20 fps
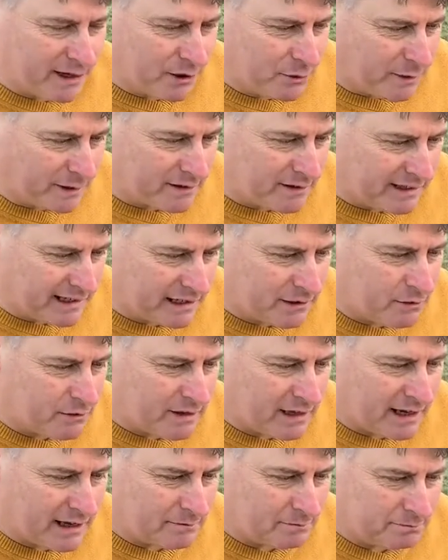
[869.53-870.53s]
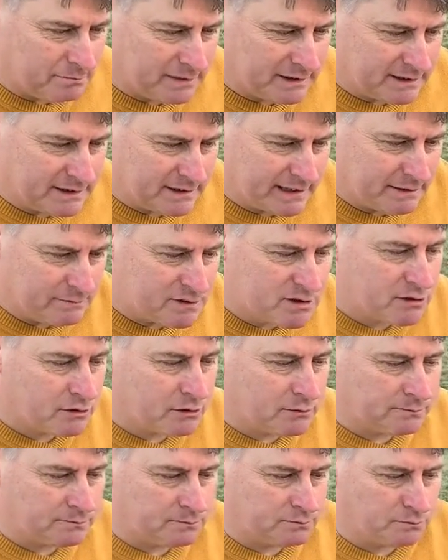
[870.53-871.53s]
quickly, I know that. But
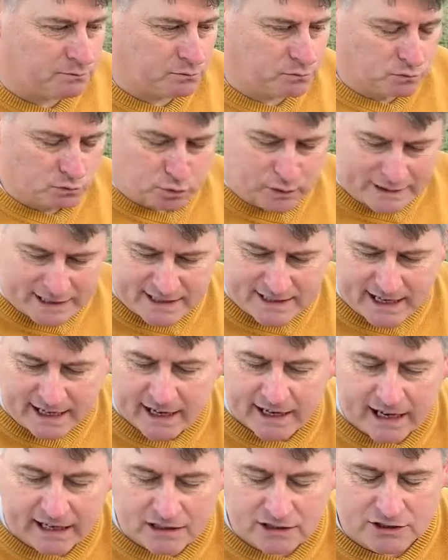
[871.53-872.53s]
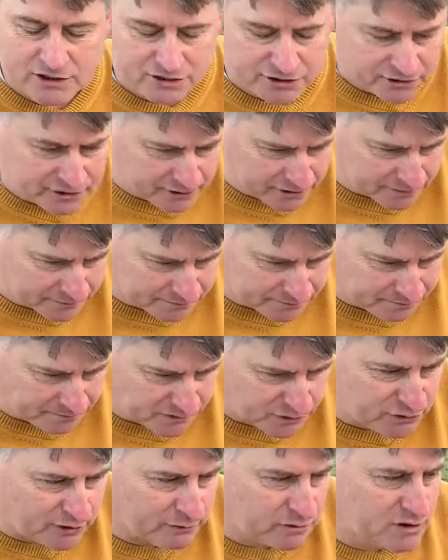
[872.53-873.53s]
so, when singing a tune,
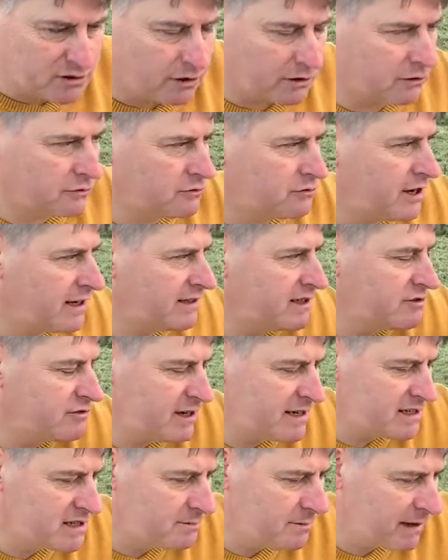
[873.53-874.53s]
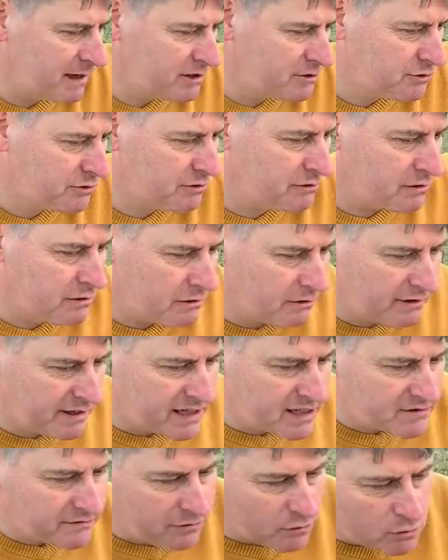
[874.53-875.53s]
or trying to transmit a tune,
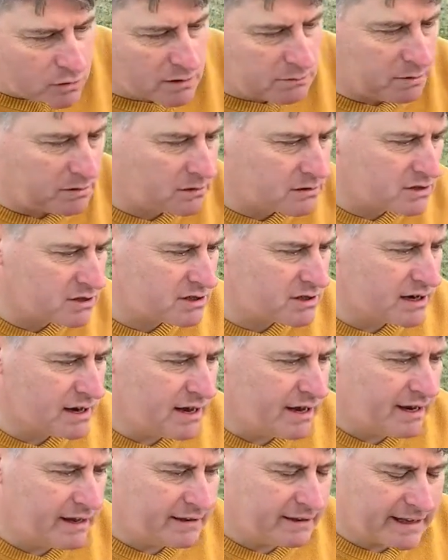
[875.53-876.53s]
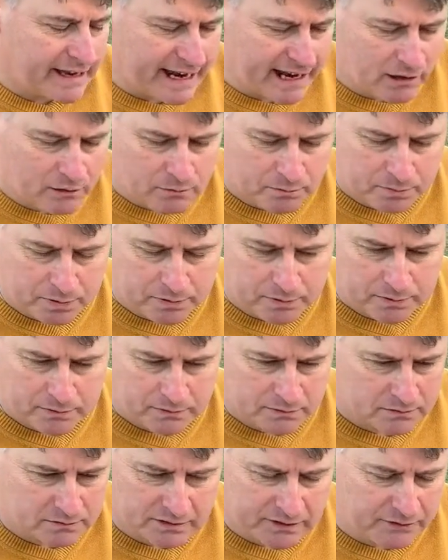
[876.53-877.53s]
these vocables, they help.
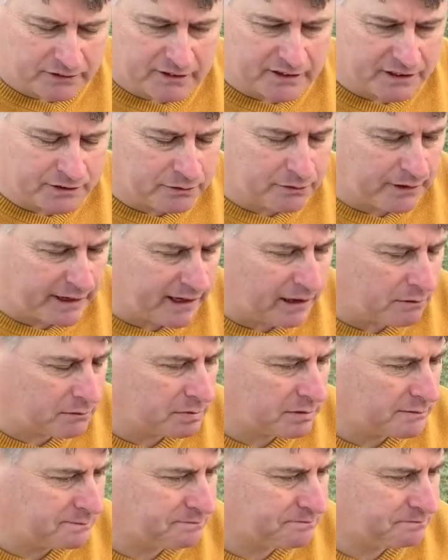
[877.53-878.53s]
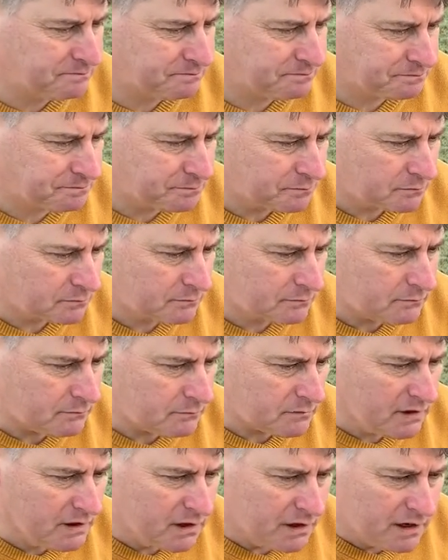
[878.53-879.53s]
They really do help.
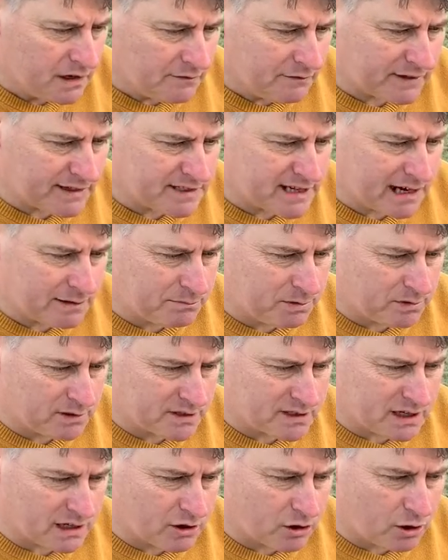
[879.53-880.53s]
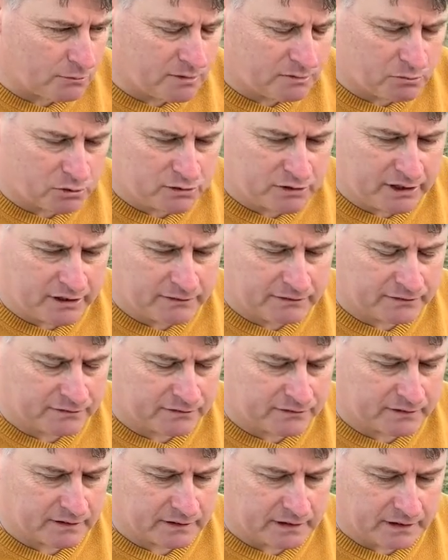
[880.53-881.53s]
For example, there's a common
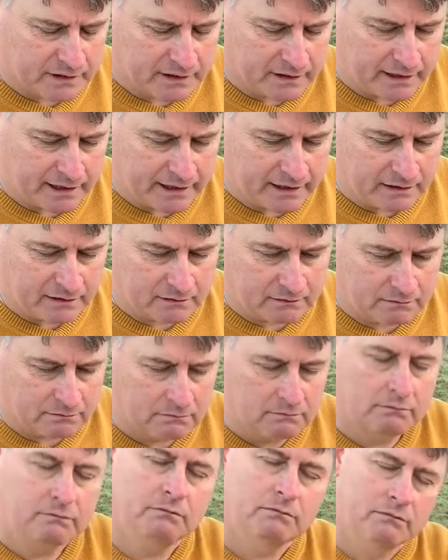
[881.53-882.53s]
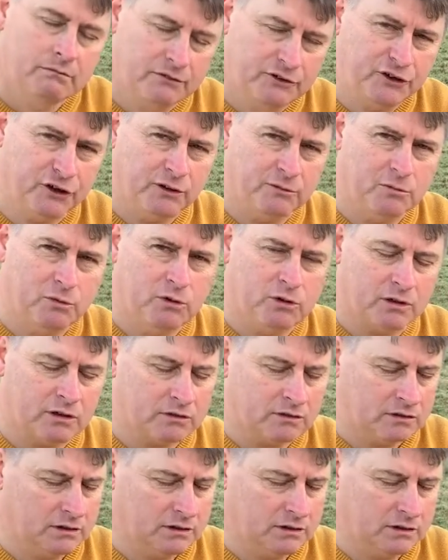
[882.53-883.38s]
motif in Kilmore.